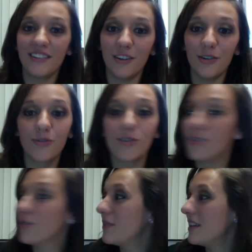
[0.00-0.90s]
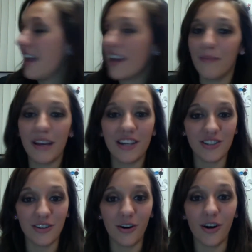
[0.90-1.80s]
YouTube and
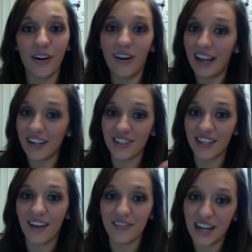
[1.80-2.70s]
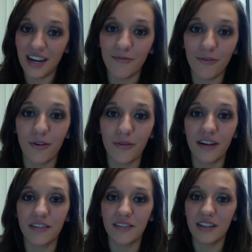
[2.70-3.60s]
animation and art I'll actually have time for,
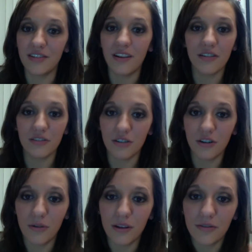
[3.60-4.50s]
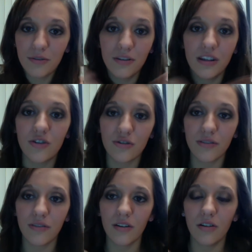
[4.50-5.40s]
rather than going through the
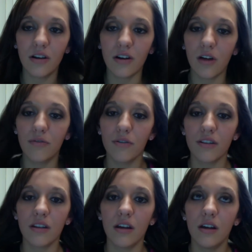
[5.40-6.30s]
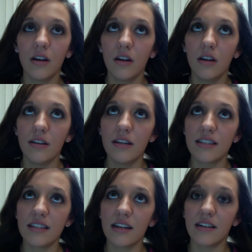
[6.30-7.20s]
trivial and
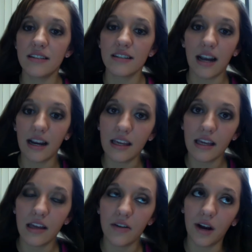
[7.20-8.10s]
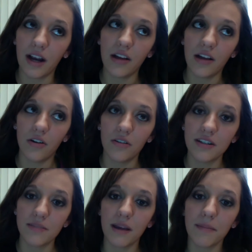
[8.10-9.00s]
awfulness that is signing and writing all these
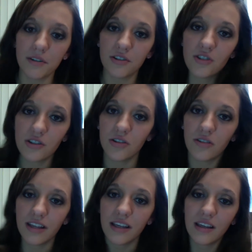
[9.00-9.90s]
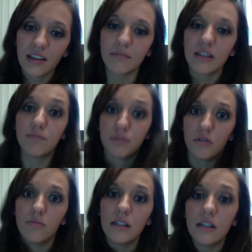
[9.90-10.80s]
papers just so I can get my
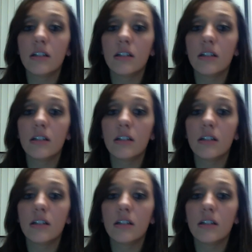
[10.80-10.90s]
diploma.